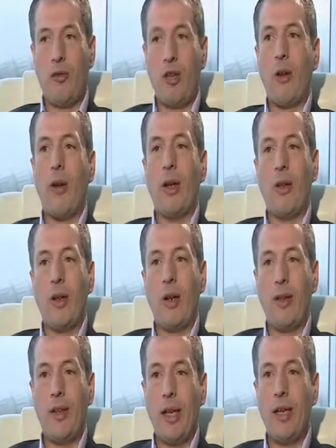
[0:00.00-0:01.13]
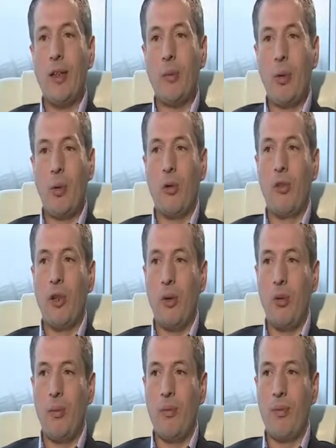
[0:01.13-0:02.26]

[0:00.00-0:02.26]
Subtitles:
of generating ideas, but also